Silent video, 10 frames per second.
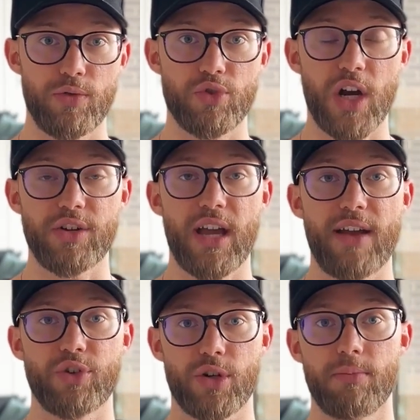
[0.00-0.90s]
You've tried to
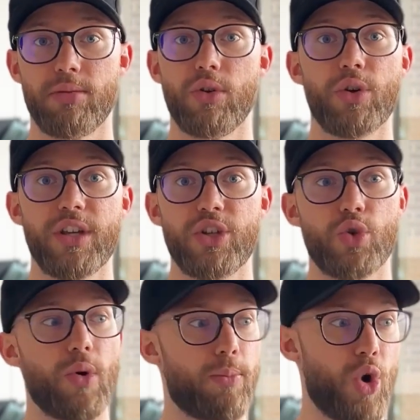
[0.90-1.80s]
have your employee
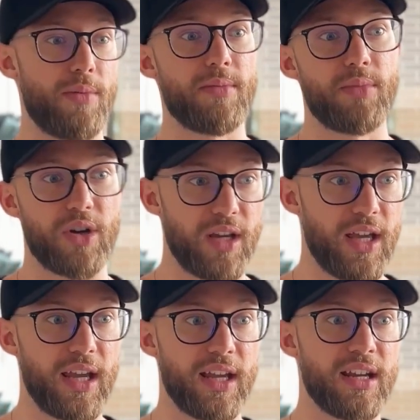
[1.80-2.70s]
do appointment
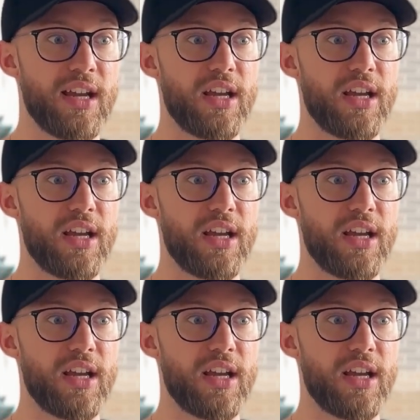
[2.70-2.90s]
booking, and